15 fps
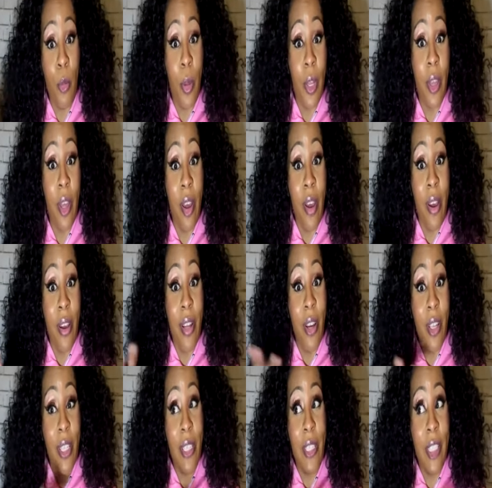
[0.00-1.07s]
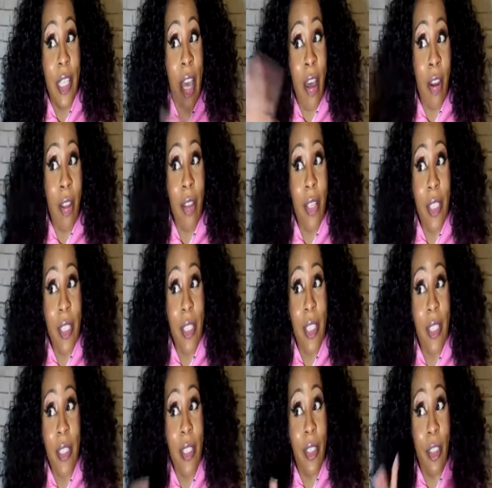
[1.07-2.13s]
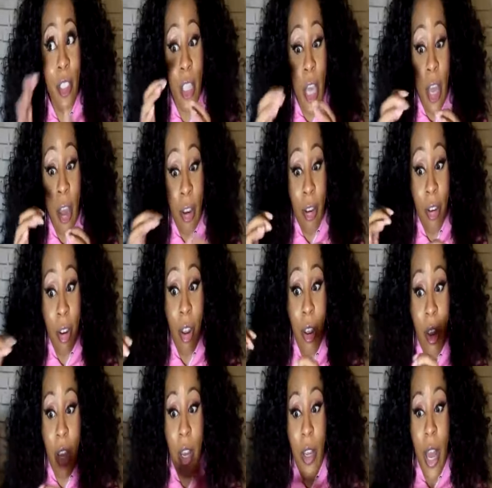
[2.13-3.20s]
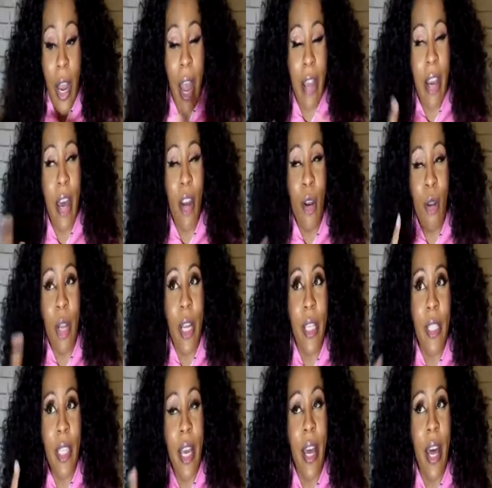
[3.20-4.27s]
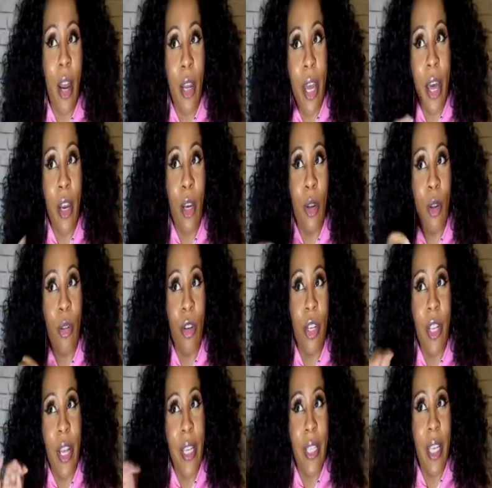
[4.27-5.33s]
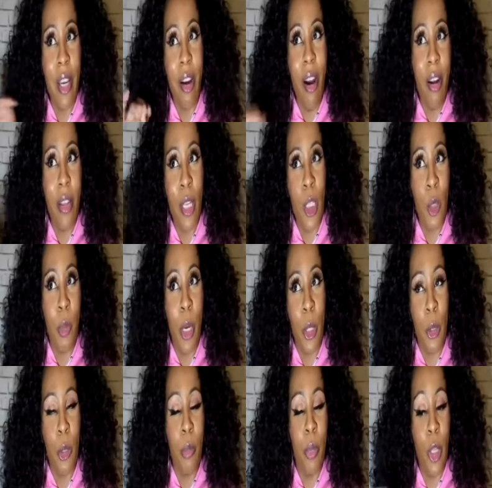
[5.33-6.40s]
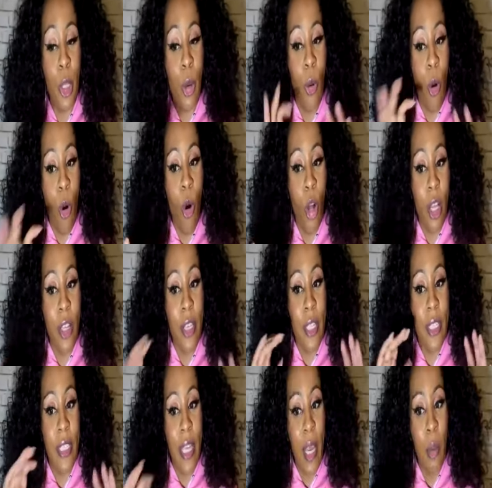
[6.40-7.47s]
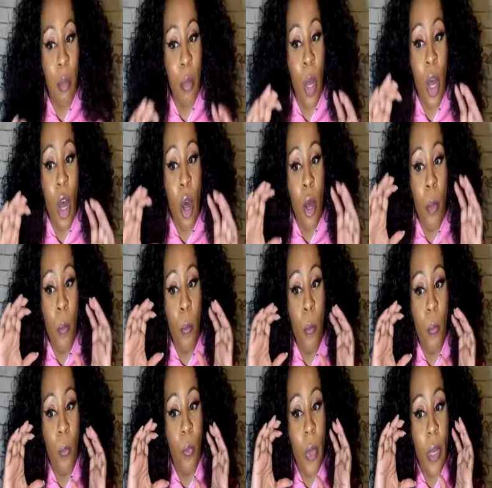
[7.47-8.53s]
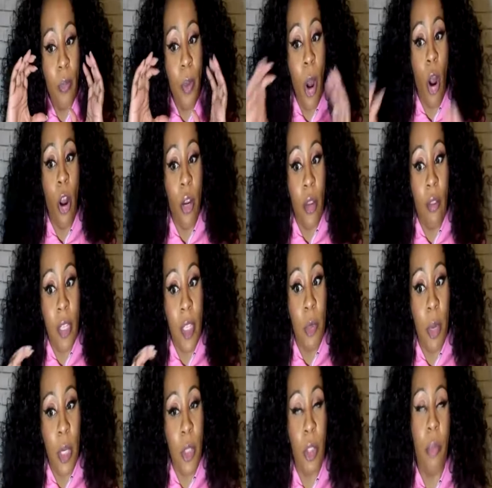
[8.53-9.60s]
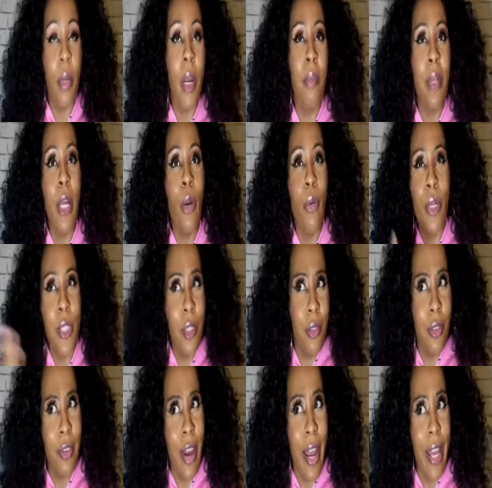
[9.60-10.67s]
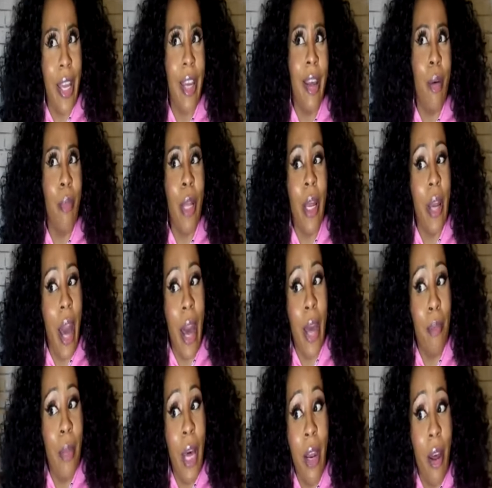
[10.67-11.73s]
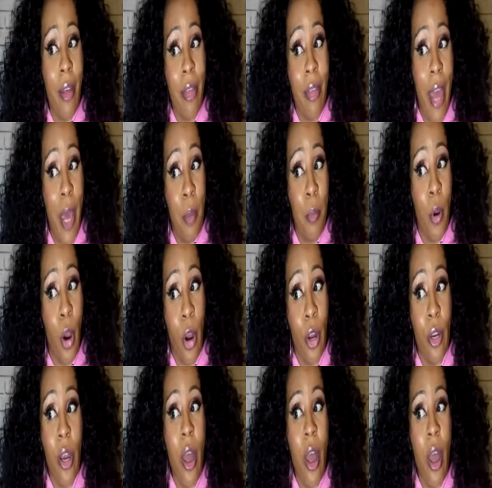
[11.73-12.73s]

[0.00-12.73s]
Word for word: with ten of this ten. I, I kind of like saying I kind of don't really like saying on the spectrum, but they're all on the same part of the spectrum and i'm like where's the variety i'm like i'm not on that part